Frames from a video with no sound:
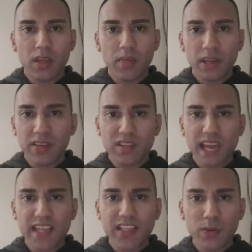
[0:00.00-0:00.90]
because
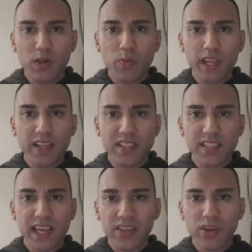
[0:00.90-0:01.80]
then you will
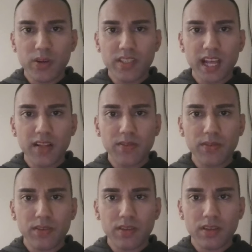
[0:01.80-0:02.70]
reassess
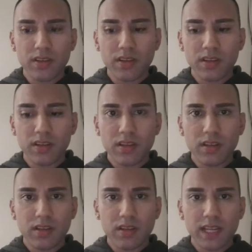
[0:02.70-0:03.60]
yourself
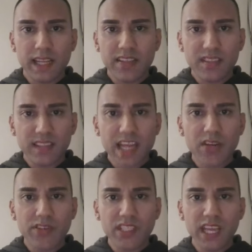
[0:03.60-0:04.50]
instead
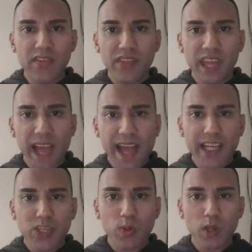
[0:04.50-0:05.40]
of seeing the
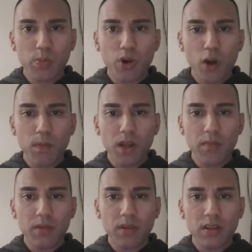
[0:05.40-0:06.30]
actual
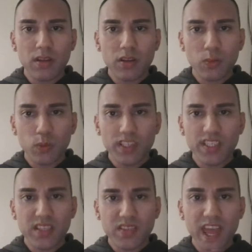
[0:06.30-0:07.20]
problem, which
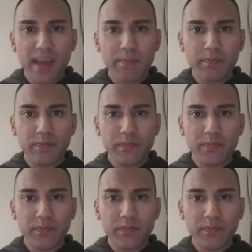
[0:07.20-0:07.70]
is them